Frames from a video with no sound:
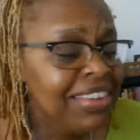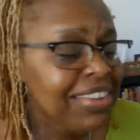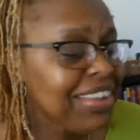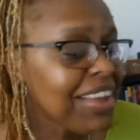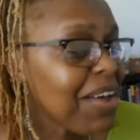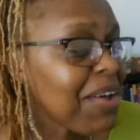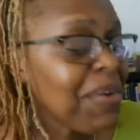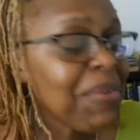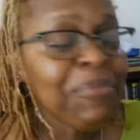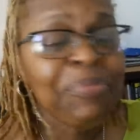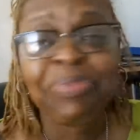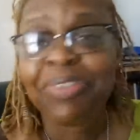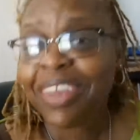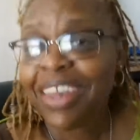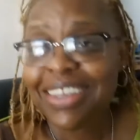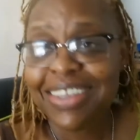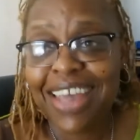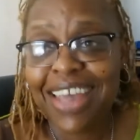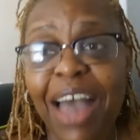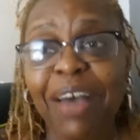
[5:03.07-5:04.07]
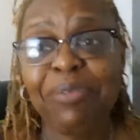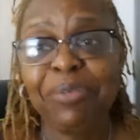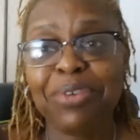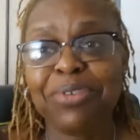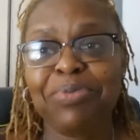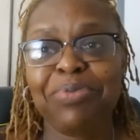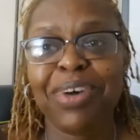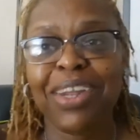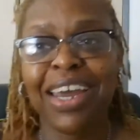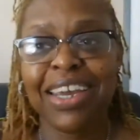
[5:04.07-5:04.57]
So that
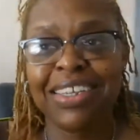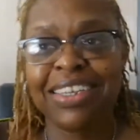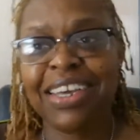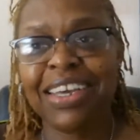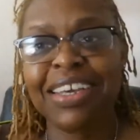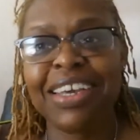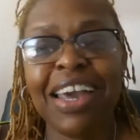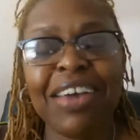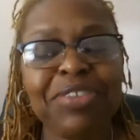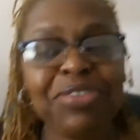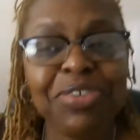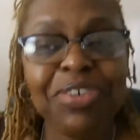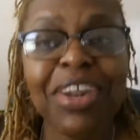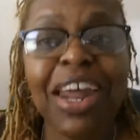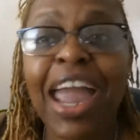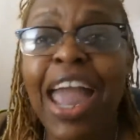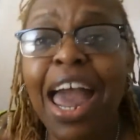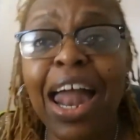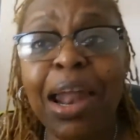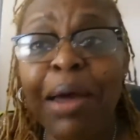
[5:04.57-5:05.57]
was what I did yesterday.